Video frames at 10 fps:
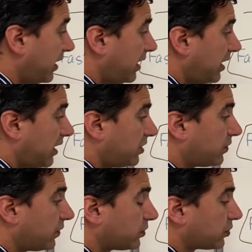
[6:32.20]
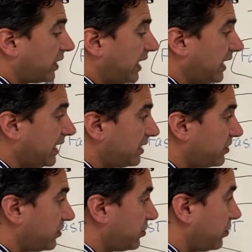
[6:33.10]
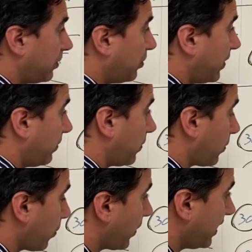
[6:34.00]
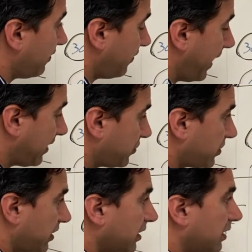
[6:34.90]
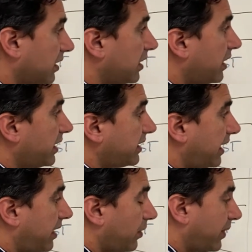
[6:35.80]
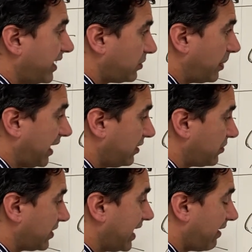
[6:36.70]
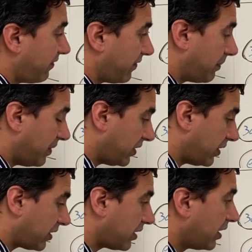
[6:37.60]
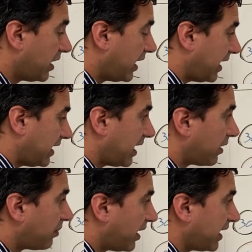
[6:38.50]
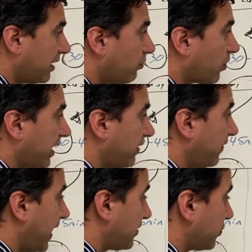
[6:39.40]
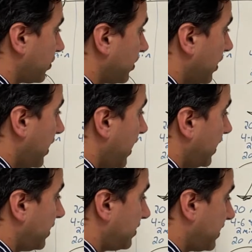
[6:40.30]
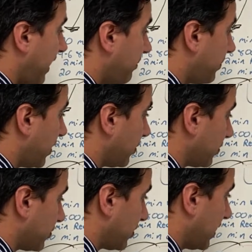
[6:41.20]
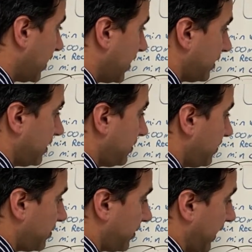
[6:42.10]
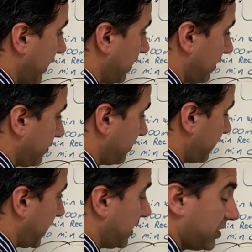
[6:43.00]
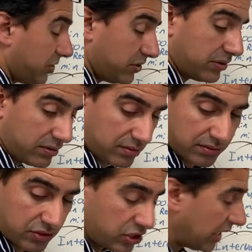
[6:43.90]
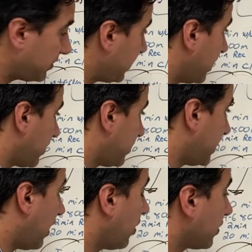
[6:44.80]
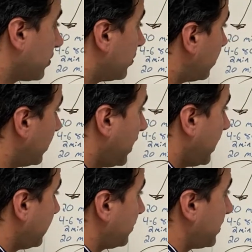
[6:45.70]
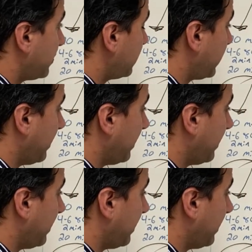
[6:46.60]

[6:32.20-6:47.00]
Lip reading: Interval training gets us to a point where we're running faster than our race pace to get familiar and get our body running faster. And the tempos, this is like, and Jess here in the article says the same